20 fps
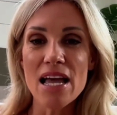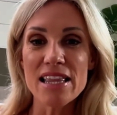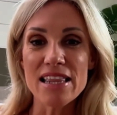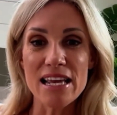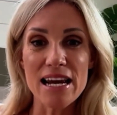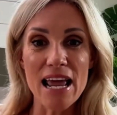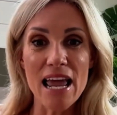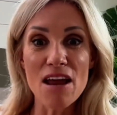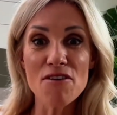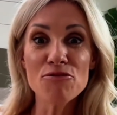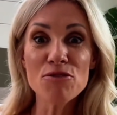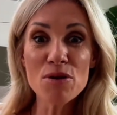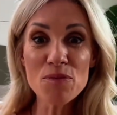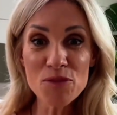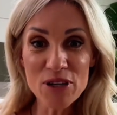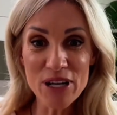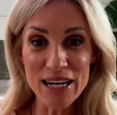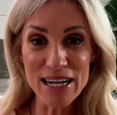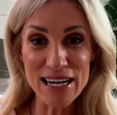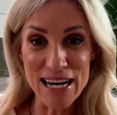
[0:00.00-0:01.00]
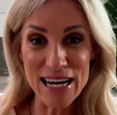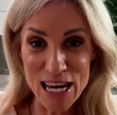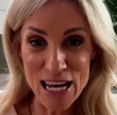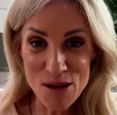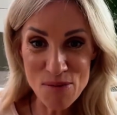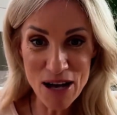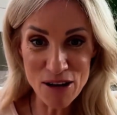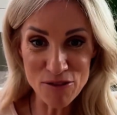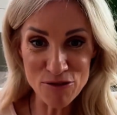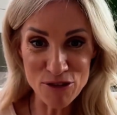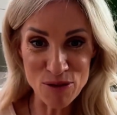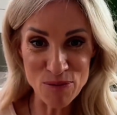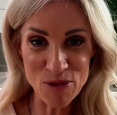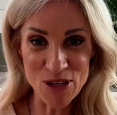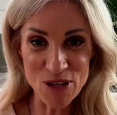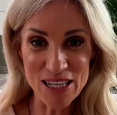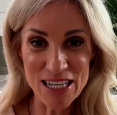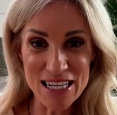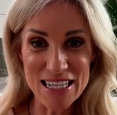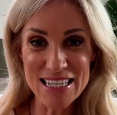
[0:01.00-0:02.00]
then everyone will get an email from
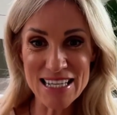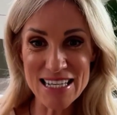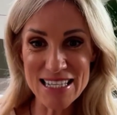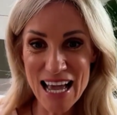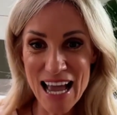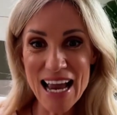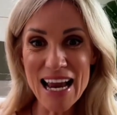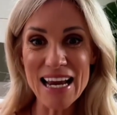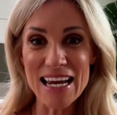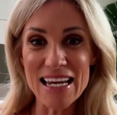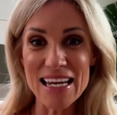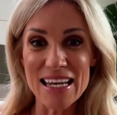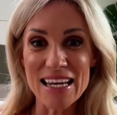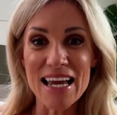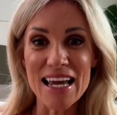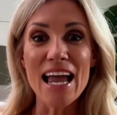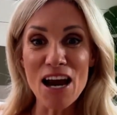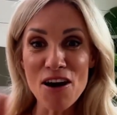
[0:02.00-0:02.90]
you that says, hey,